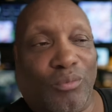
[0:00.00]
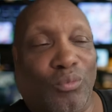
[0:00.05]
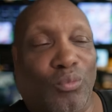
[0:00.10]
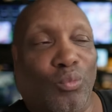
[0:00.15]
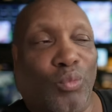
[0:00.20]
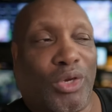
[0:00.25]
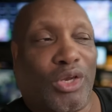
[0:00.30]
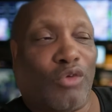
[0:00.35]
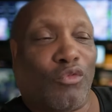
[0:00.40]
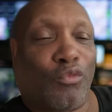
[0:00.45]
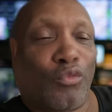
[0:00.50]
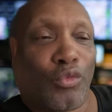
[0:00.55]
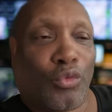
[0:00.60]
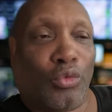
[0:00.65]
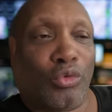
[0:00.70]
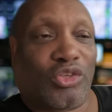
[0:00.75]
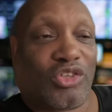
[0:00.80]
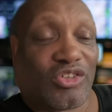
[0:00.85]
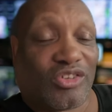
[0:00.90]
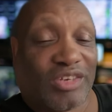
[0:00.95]
with the
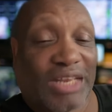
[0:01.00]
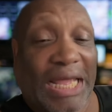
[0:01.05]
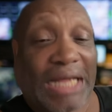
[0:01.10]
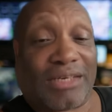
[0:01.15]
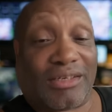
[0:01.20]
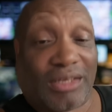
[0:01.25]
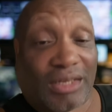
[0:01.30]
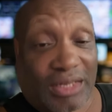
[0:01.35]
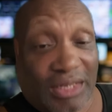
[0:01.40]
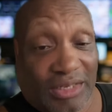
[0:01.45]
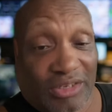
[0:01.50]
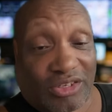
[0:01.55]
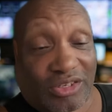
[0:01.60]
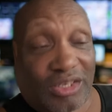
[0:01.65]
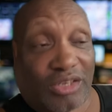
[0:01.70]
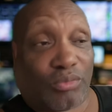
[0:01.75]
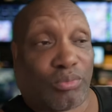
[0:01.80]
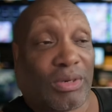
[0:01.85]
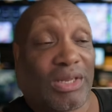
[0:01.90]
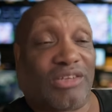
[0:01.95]
rules stacked
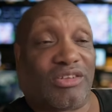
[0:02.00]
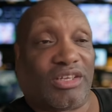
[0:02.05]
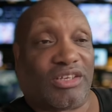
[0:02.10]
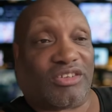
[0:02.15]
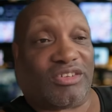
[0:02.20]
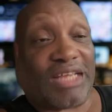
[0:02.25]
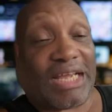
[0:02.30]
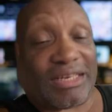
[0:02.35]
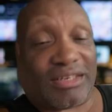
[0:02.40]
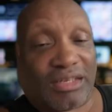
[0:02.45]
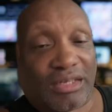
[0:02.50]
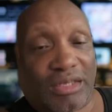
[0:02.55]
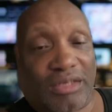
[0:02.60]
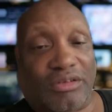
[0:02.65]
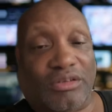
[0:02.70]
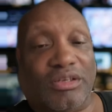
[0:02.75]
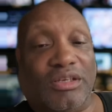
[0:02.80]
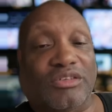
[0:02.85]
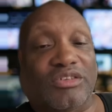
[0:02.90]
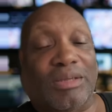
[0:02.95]
against us, when I say stacked
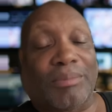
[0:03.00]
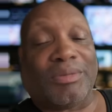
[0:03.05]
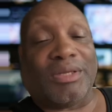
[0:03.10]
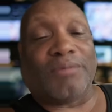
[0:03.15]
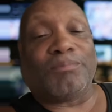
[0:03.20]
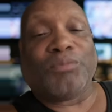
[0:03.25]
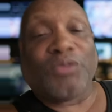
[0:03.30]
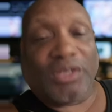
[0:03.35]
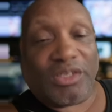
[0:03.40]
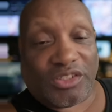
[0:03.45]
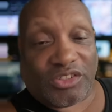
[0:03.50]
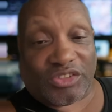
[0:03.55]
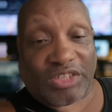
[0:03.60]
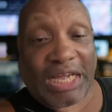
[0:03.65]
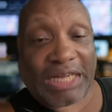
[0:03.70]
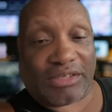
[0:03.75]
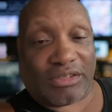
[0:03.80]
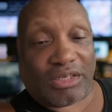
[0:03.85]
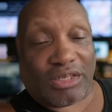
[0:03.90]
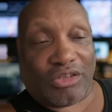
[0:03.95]
against us, I mean
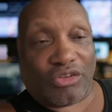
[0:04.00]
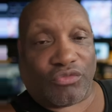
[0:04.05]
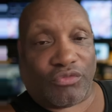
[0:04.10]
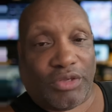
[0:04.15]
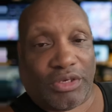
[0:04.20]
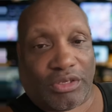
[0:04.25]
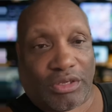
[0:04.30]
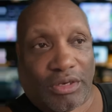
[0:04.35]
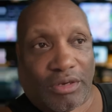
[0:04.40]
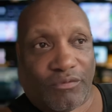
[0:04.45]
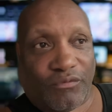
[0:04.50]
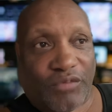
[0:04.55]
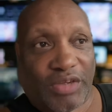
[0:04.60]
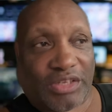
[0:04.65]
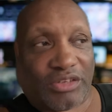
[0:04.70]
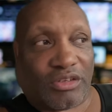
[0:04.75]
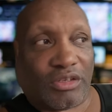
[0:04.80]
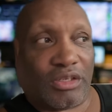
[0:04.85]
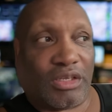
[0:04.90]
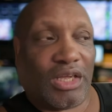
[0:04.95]
stacked against retail
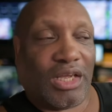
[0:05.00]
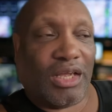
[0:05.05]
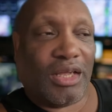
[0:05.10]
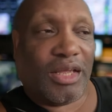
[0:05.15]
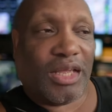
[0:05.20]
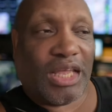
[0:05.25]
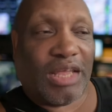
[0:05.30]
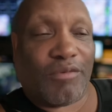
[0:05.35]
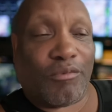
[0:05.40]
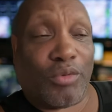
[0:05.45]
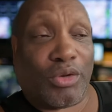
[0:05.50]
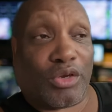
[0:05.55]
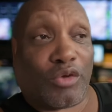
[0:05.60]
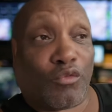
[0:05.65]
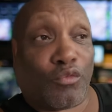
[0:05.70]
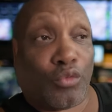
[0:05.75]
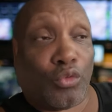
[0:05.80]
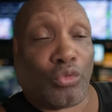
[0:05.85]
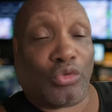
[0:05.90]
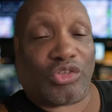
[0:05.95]
investors. Even with the
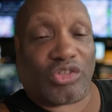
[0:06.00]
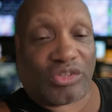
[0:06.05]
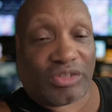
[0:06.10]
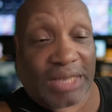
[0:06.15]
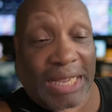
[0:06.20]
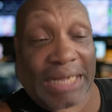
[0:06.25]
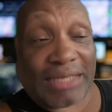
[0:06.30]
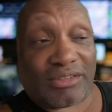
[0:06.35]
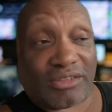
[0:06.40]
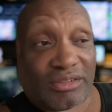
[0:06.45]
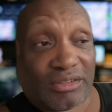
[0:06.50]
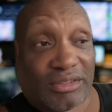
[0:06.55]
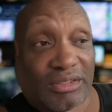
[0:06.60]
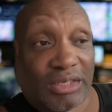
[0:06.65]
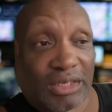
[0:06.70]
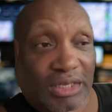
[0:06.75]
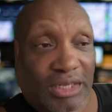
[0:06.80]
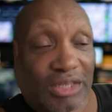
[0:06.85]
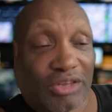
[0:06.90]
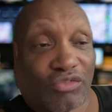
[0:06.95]
rules stacked
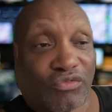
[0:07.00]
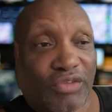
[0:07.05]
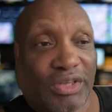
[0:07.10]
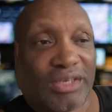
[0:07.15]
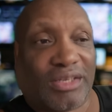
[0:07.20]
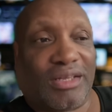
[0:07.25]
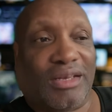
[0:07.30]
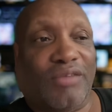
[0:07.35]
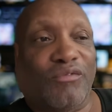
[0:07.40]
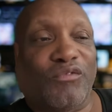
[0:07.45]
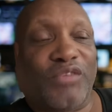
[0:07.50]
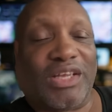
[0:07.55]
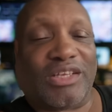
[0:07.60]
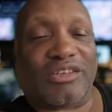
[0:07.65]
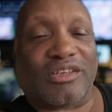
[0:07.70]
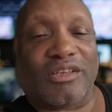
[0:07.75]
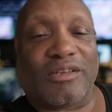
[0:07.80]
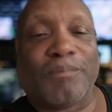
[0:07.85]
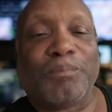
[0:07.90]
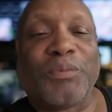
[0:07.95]
against retail
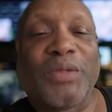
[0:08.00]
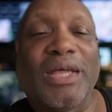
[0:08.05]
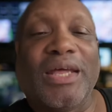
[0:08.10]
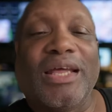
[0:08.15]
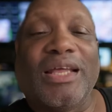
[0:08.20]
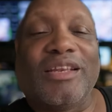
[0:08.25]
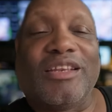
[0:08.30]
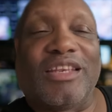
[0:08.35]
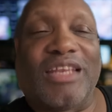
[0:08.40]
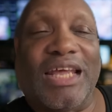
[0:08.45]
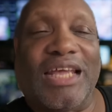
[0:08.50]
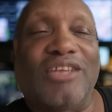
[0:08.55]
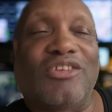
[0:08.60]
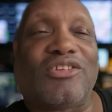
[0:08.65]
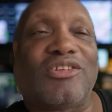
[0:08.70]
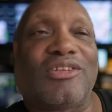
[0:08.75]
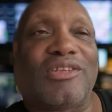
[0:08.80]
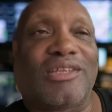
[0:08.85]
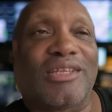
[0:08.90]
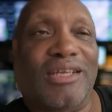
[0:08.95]
investors, they
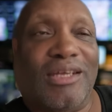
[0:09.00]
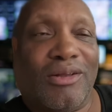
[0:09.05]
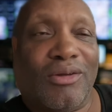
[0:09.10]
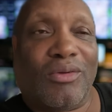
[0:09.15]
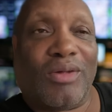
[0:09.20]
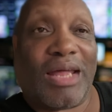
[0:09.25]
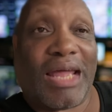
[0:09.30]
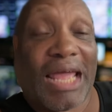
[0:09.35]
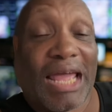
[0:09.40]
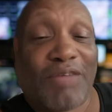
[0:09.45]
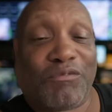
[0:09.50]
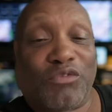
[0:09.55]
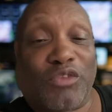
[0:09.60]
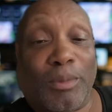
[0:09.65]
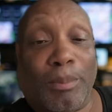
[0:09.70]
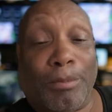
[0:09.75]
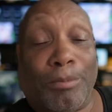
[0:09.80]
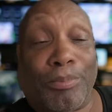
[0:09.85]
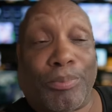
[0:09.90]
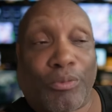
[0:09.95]
still have
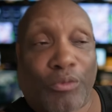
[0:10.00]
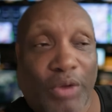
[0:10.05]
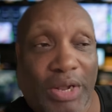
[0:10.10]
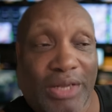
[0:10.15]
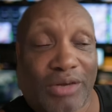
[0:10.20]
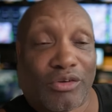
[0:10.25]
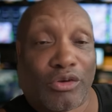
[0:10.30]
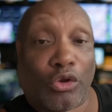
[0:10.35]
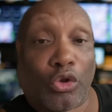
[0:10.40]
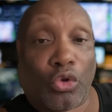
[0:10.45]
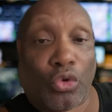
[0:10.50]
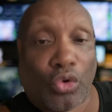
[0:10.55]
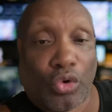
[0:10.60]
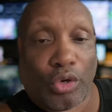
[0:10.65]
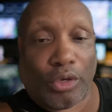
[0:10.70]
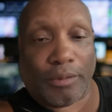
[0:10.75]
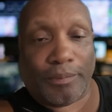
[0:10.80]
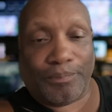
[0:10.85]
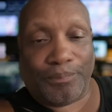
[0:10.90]
to break the law.